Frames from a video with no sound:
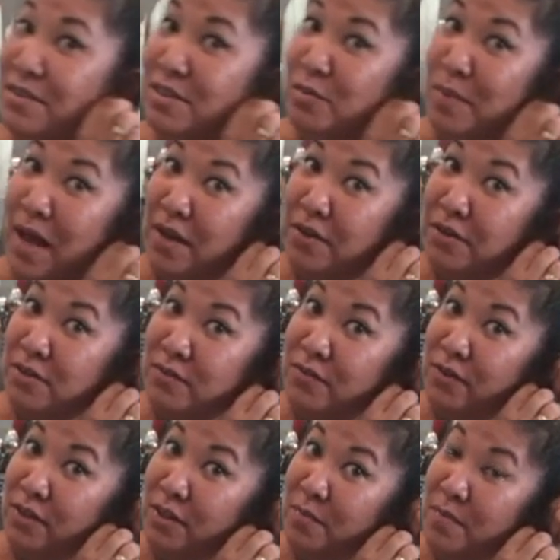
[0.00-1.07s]
those little backers
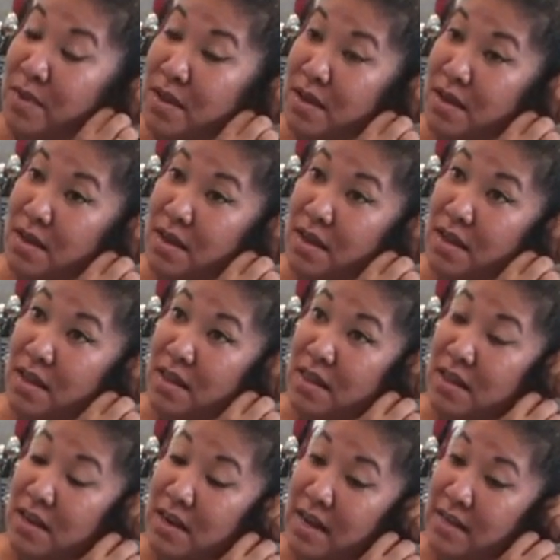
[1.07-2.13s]
for them.
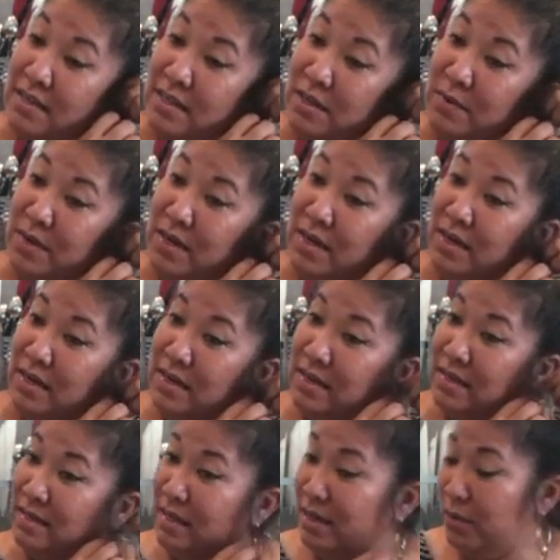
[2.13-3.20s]
The next thing we need
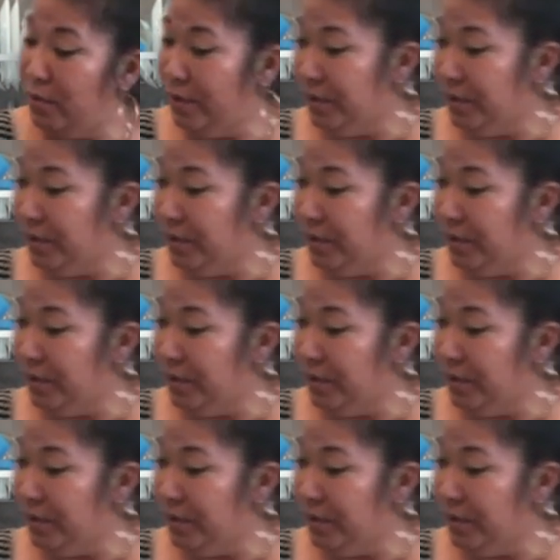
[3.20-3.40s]
is an